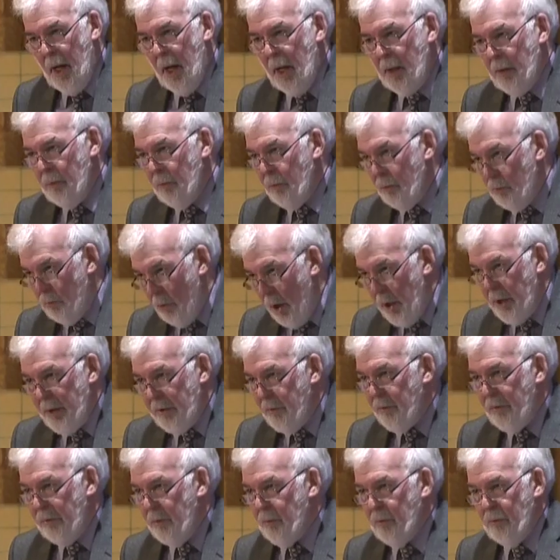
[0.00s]
and
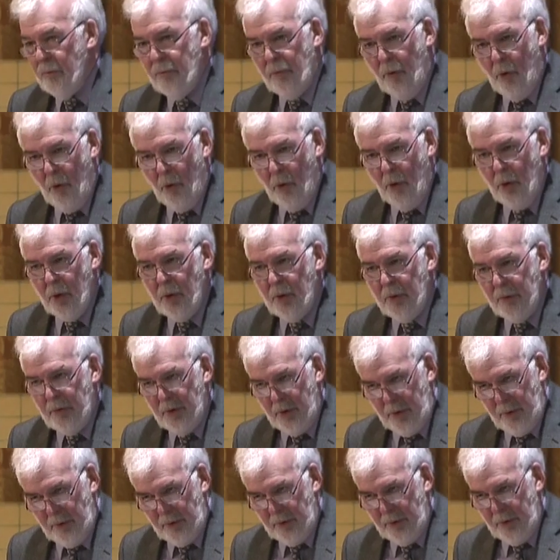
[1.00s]
rights for
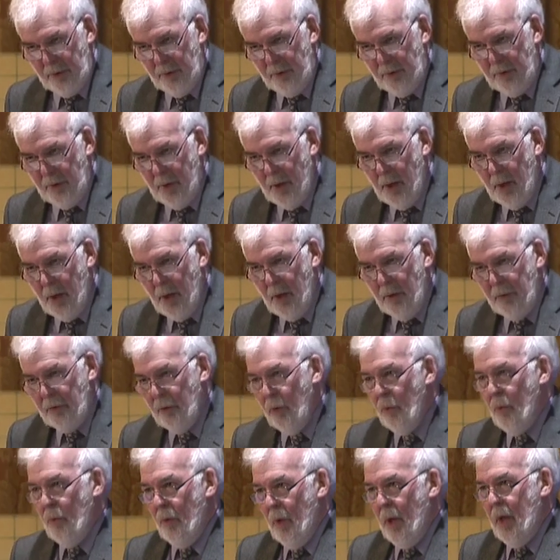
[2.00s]
citizens.
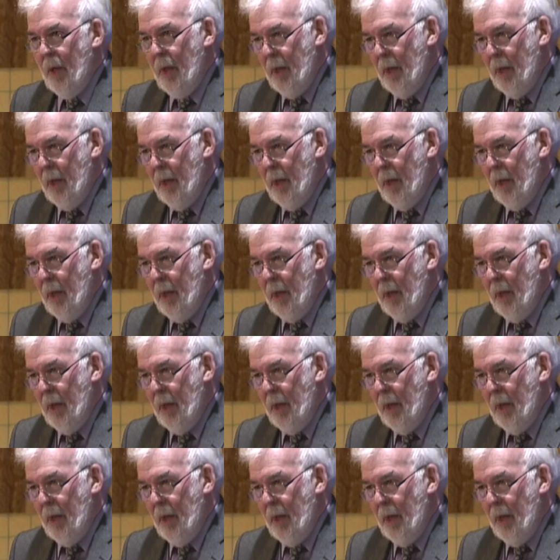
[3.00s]
So